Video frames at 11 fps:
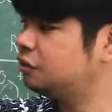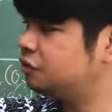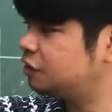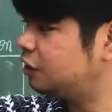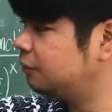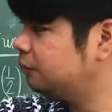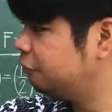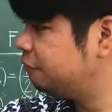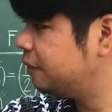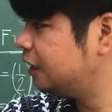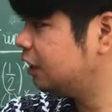You see the
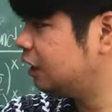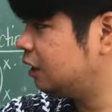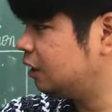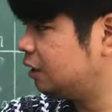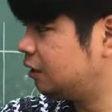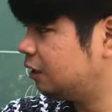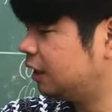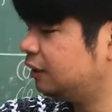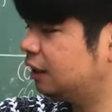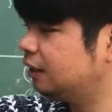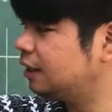movement here.
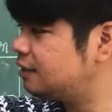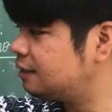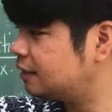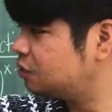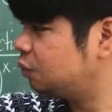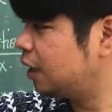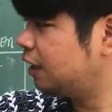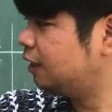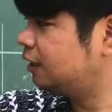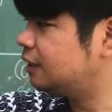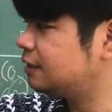It increases, y
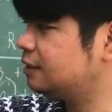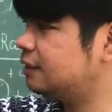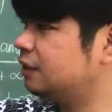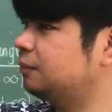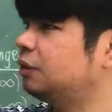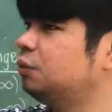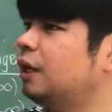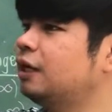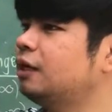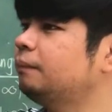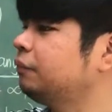increases here, but
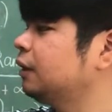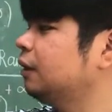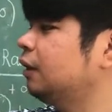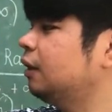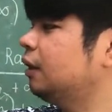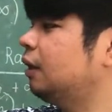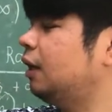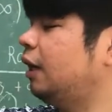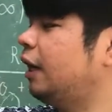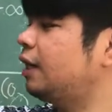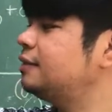
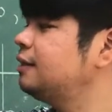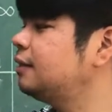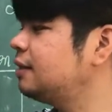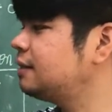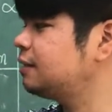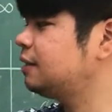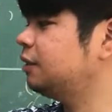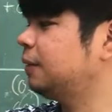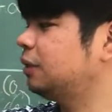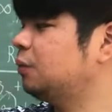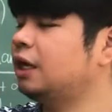x increases here,
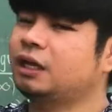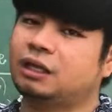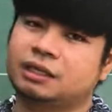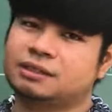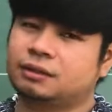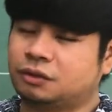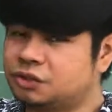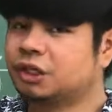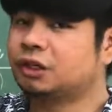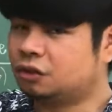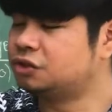but y gets
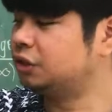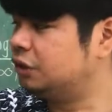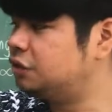closer and closer to